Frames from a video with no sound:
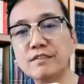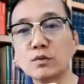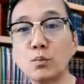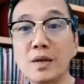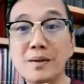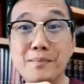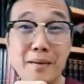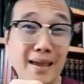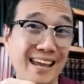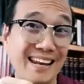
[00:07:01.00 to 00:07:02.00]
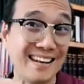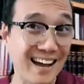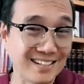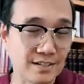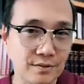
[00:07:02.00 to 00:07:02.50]
that we may
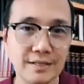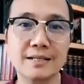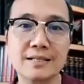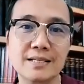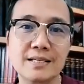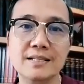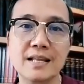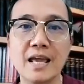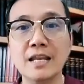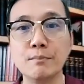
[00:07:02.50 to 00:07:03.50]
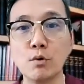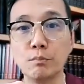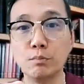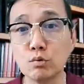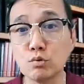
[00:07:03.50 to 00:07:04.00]
not really need any more
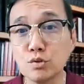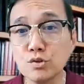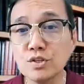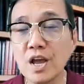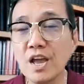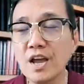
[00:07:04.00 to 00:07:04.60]
boosters